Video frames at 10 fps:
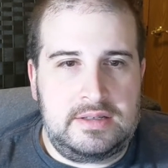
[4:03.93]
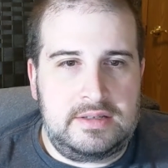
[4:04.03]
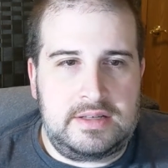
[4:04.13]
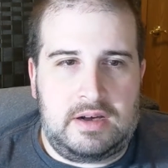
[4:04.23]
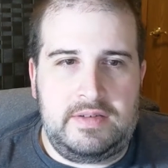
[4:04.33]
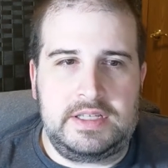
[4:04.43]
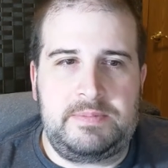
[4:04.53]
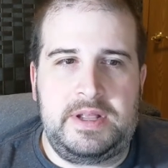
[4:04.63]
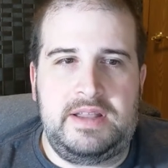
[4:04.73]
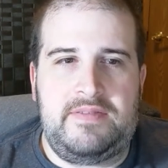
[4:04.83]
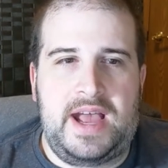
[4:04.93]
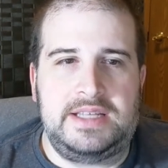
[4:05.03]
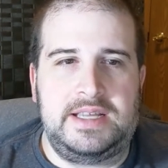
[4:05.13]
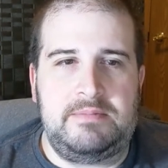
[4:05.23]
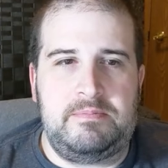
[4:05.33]
Sullivan has been
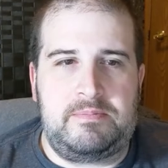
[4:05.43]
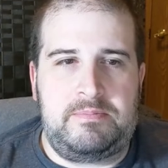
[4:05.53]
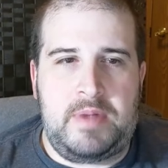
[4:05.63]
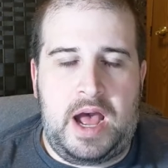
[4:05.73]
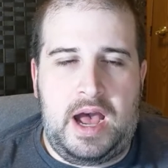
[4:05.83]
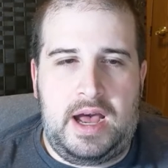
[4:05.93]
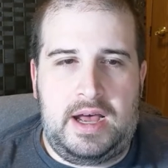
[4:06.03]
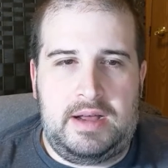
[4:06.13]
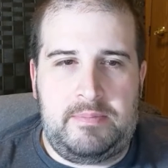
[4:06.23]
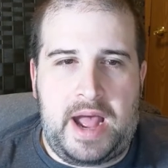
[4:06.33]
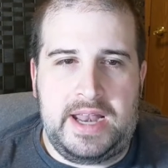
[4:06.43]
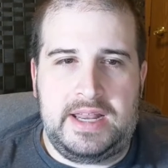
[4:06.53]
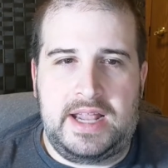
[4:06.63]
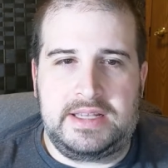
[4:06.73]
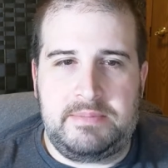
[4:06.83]
advising
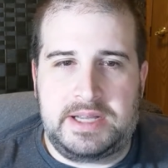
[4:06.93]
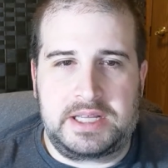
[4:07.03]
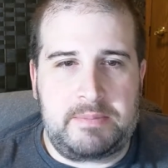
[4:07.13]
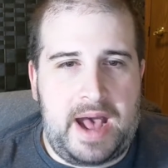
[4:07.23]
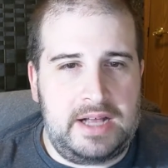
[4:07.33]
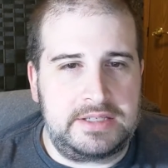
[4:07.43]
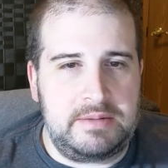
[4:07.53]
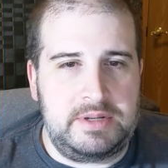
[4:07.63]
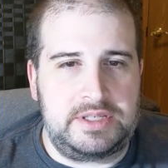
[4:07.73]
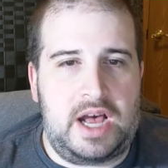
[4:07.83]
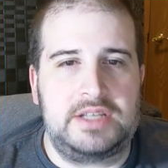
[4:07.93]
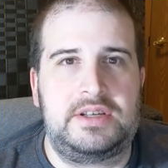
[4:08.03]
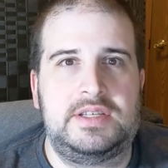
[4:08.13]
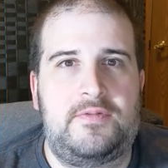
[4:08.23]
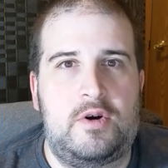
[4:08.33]
Biden on domestic policy, but
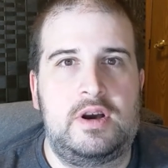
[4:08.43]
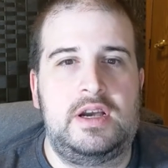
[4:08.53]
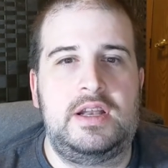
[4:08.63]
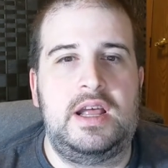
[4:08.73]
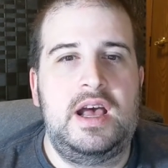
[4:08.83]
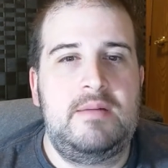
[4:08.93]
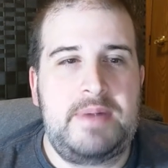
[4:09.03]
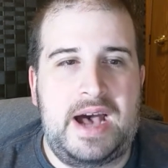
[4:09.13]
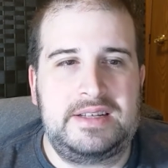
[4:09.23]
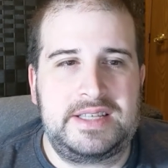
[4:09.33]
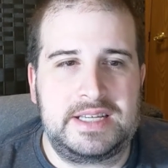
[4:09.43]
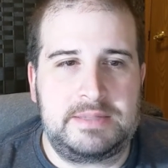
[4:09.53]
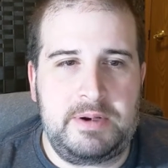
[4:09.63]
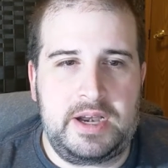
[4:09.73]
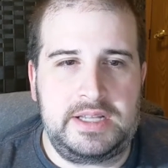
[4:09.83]
also has foreign policy
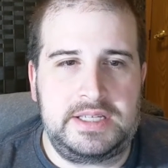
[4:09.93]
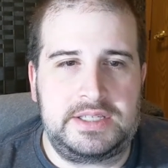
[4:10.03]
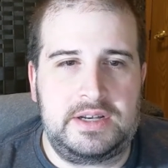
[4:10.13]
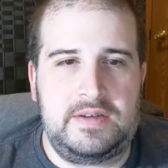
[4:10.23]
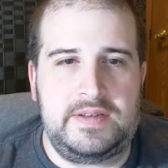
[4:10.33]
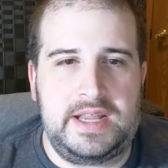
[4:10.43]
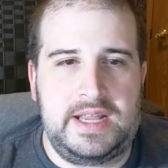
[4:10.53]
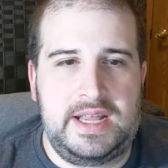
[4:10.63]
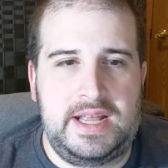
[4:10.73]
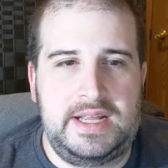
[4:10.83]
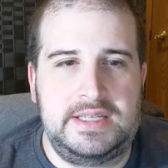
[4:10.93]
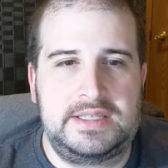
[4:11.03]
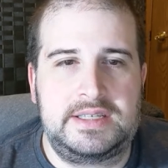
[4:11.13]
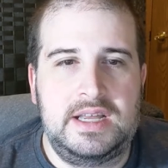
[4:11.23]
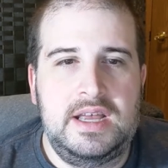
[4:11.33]
experience. He served
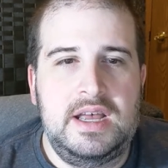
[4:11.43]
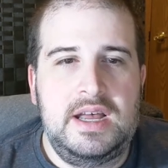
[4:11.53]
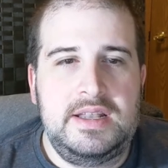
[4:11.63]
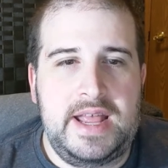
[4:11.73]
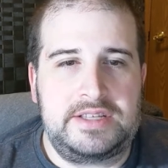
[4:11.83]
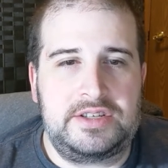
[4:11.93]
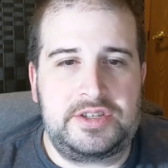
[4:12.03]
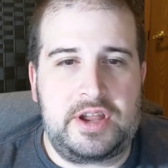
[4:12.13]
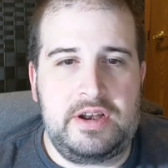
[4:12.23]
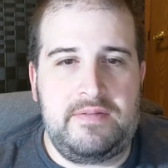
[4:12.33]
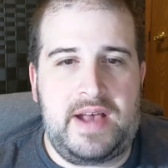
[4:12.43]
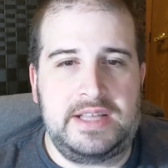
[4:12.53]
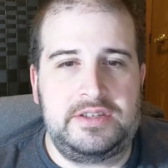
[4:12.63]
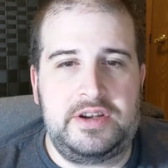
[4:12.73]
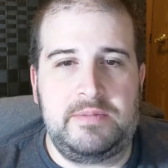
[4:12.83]
as National Security
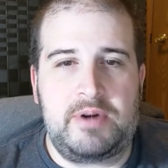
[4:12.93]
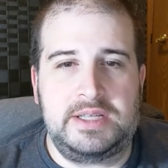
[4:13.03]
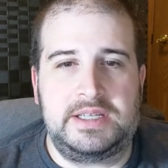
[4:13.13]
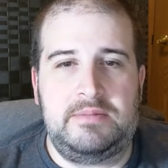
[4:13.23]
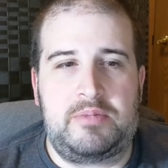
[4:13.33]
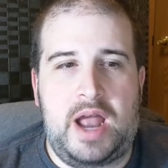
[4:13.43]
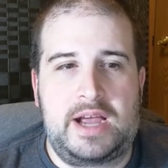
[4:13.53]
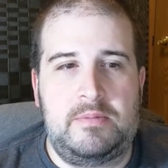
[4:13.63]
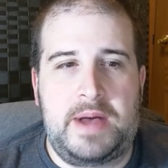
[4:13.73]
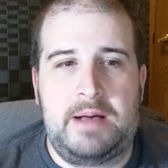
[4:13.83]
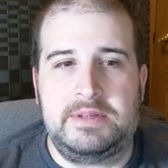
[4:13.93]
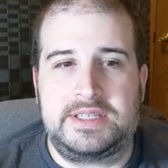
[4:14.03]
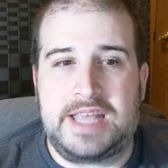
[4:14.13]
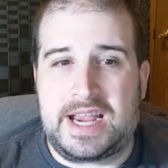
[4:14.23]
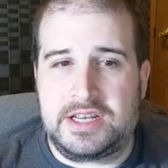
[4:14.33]
Advisor during President Barack Obama's
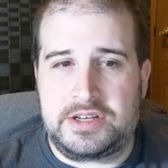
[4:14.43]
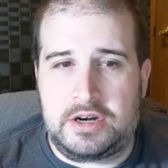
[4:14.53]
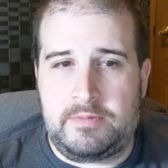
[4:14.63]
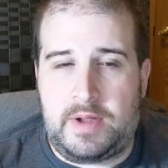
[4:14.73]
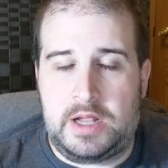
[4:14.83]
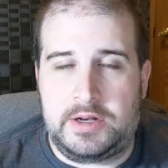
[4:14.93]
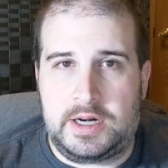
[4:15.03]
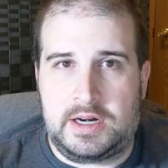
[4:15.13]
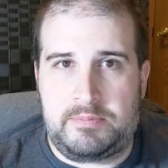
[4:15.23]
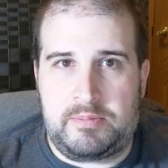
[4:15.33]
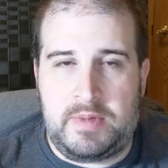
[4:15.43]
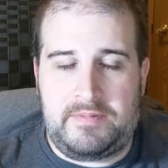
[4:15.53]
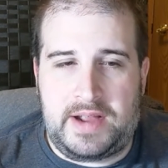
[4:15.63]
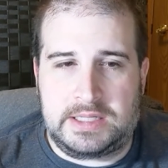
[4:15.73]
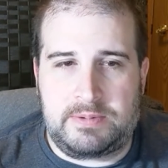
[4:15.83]
second term under
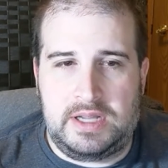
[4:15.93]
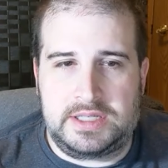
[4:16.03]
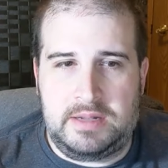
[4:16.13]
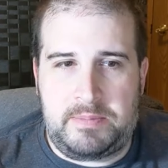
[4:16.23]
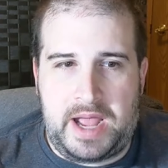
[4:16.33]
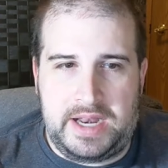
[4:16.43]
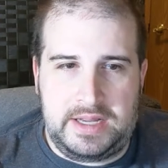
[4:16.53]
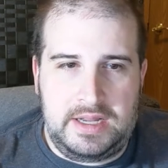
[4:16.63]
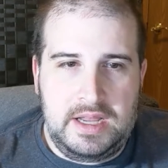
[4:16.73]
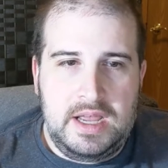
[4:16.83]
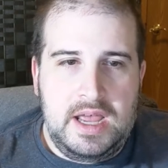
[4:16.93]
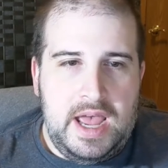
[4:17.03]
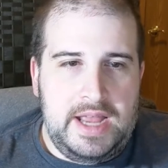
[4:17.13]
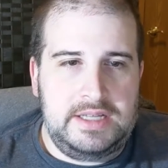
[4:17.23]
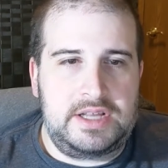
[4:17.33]
Vice President Biden,
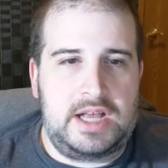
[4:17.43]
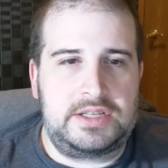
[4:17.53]
and